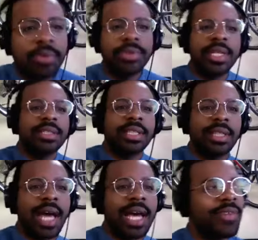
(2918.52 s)
there's a
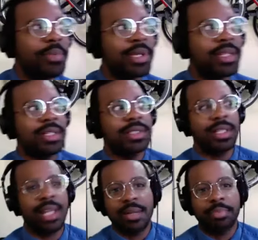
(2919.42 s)
lot of I mean there's a
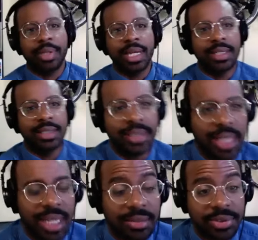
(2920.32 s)
lot of players
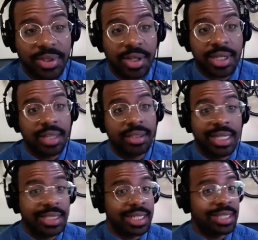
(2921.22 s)
that have started out
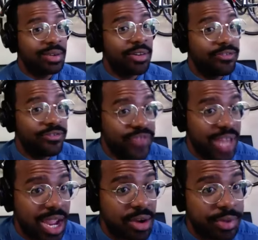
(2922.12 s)
late that I know are
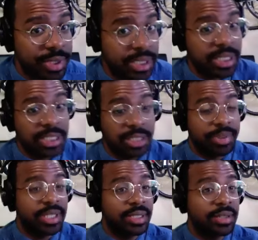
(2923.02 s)
very good
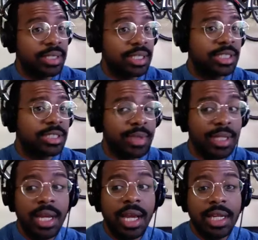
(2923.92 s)
depending on the instrument.
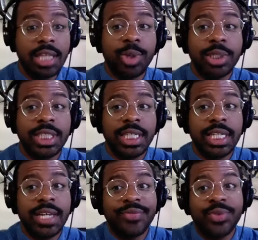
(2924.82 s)
That's why I said
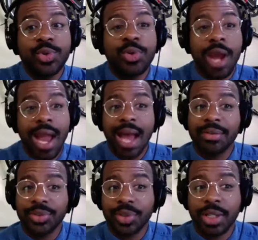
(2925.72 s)
if you
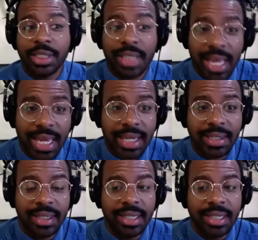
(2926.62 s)
have started late,